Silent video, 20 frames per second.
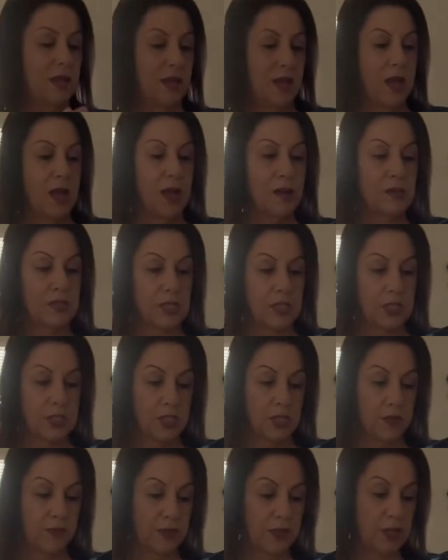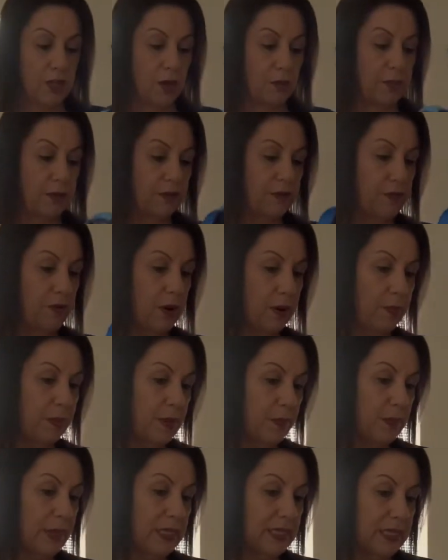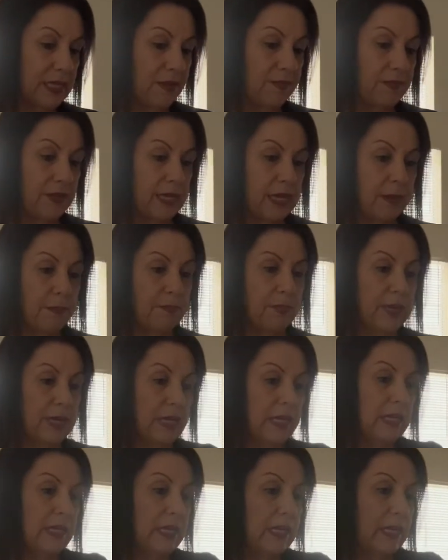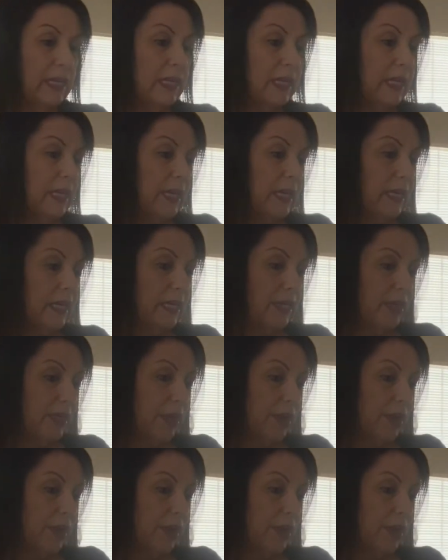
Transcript: I was gonna do a video before I put my stuff in it, but put